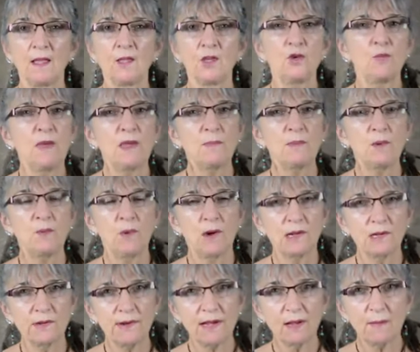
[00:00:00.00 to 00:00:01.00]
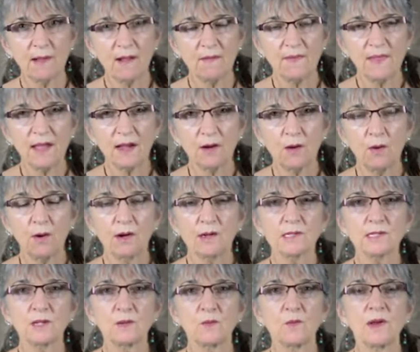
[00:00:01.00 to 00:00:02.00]
You may be wondering about that
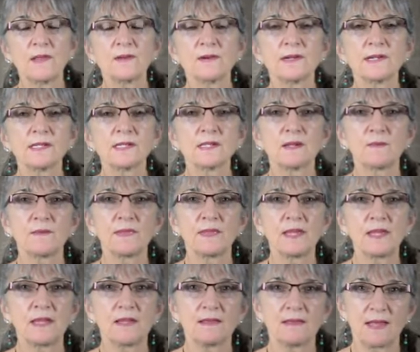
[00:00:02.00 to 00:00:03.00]
course and whether it's something